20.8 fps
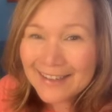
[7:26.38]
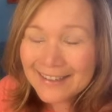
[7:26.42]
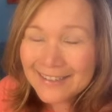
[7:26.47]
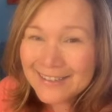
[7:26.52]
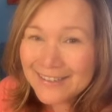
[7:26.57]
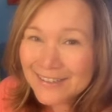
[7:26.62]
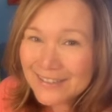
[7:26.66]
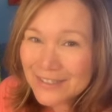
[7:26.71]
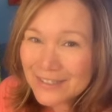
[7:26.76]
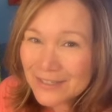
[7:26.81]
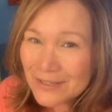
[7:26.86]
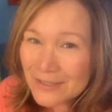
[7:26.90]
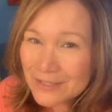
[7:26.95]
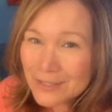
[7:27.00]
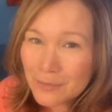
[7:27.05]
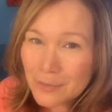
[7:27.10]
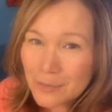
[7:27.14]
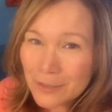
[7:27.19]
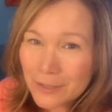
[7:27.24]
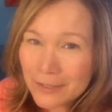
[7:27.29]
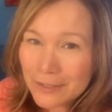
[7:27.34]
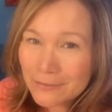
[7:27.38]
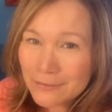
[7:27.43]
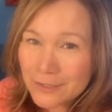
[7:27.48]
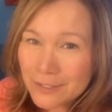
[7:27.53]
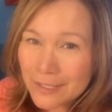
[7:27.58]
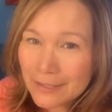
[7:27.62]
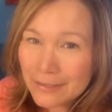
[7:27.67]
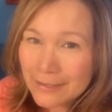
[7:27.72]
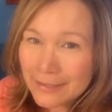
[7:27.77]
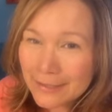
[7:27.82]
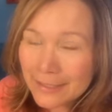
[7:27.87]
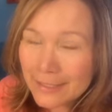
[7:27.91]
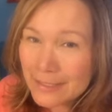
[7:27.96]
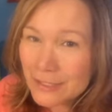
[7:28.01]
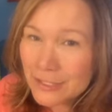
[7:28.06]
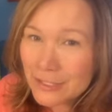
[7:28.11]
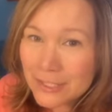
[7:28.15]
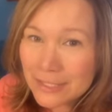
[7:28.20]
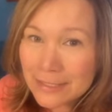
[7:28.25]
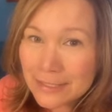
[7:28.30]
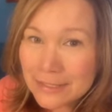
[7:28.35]
You're so supportive, Shelly,
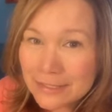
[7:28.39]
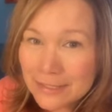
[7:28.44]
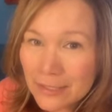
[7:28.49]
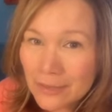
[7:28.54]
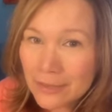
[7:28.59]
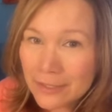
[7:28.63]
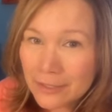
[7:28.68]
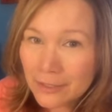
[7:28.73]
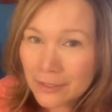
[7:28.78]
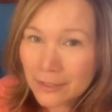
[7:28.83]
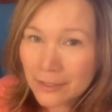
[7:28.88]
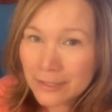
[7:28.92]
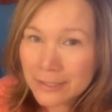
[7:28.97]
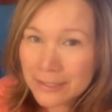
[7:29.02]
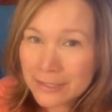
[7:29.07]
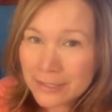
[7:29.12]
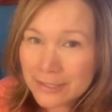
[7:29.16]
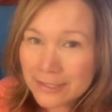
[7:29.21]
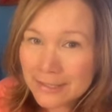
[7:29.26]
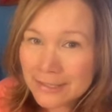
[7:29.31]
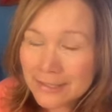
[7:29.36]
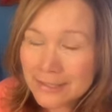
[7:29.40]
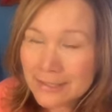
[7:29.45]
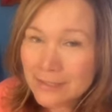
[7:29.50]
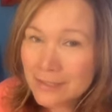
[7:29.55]
and she's so encouraging.